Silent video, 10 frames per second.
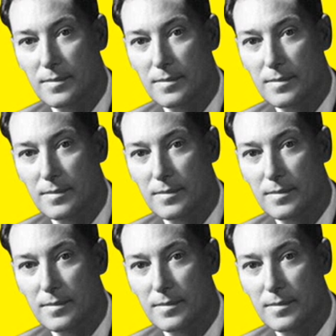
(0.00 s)

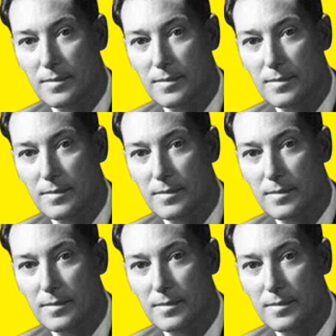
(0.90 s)

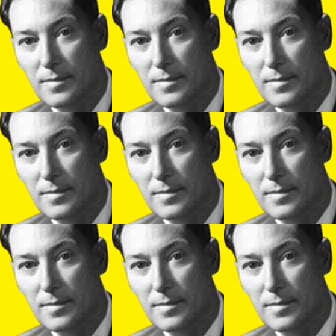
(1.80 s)

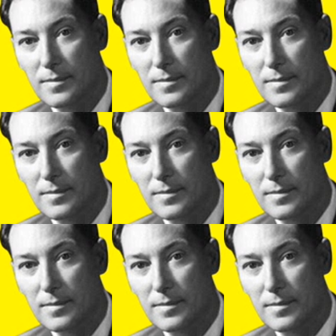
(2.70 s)

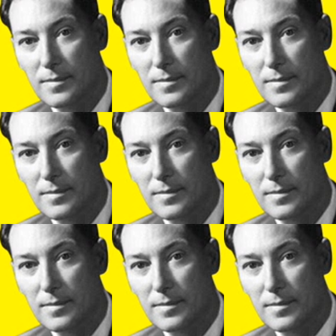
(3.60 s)

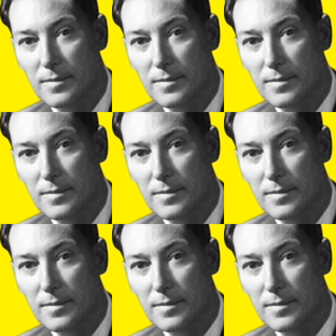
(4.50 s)

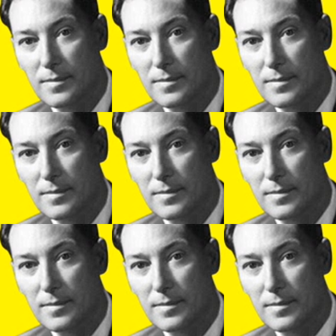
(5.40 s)
[no speech]